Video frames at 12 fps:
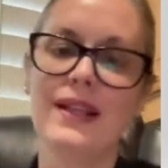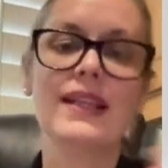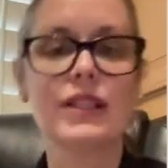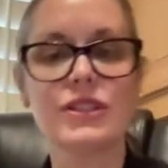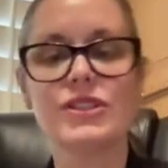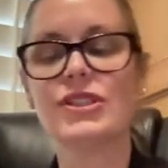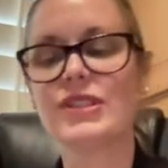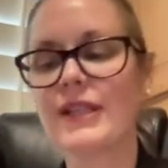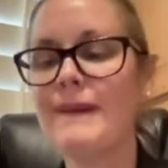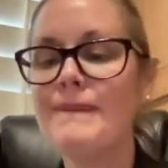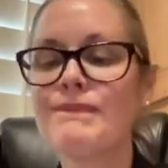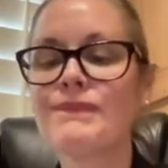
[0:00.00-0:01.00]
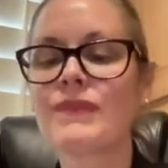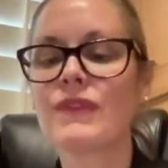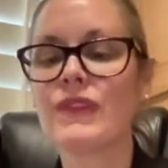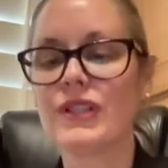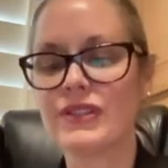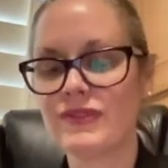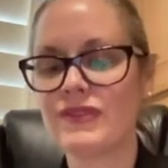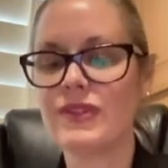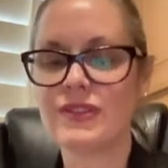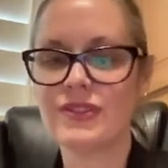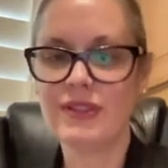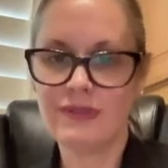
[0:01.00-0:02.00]
Like
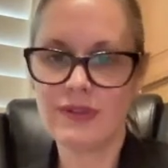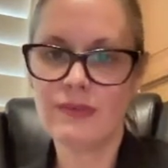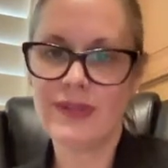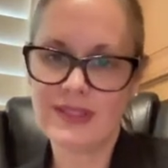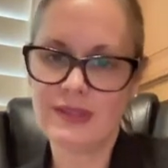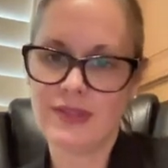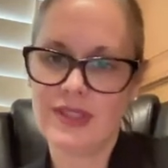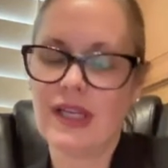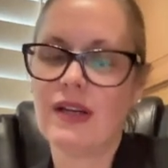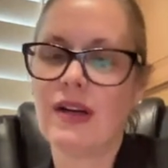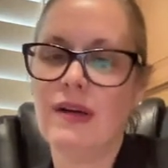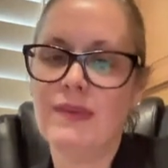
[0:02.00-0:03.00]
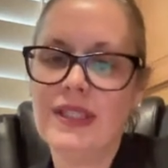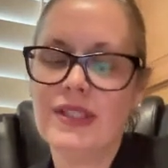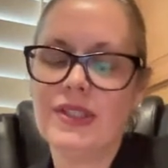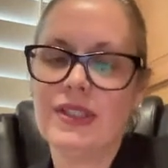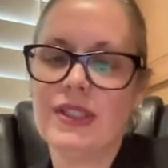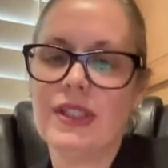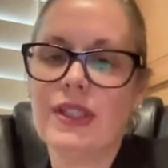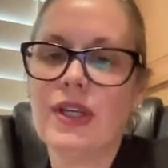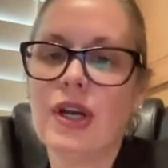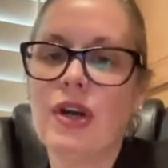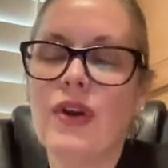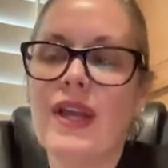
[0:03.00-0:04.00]
there's different ways in which that combination can
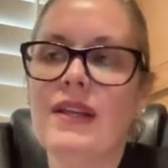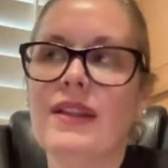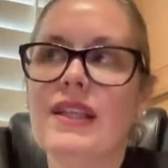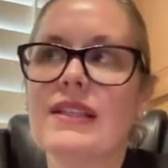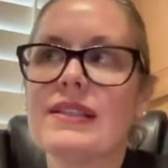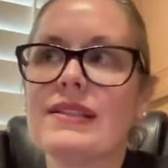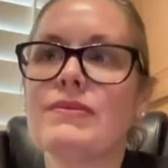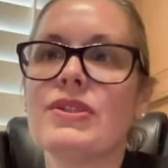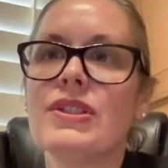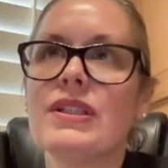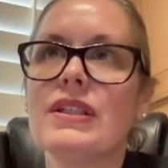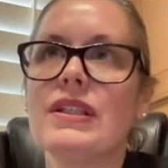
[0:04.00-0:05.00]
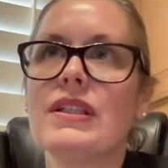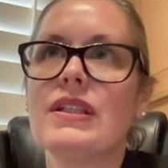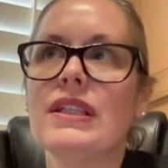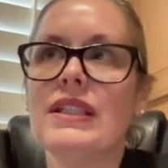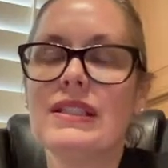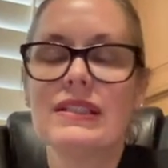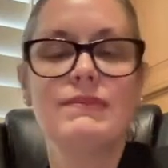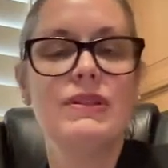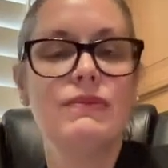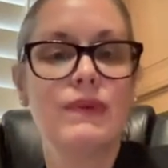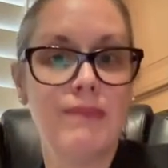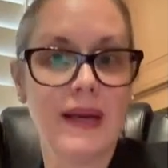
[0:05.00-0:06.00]
go, and the assumption needs to be
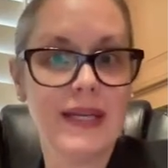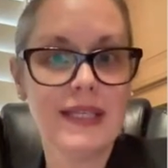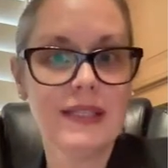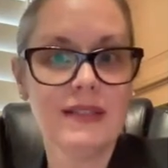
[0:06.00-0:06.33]
rebutted.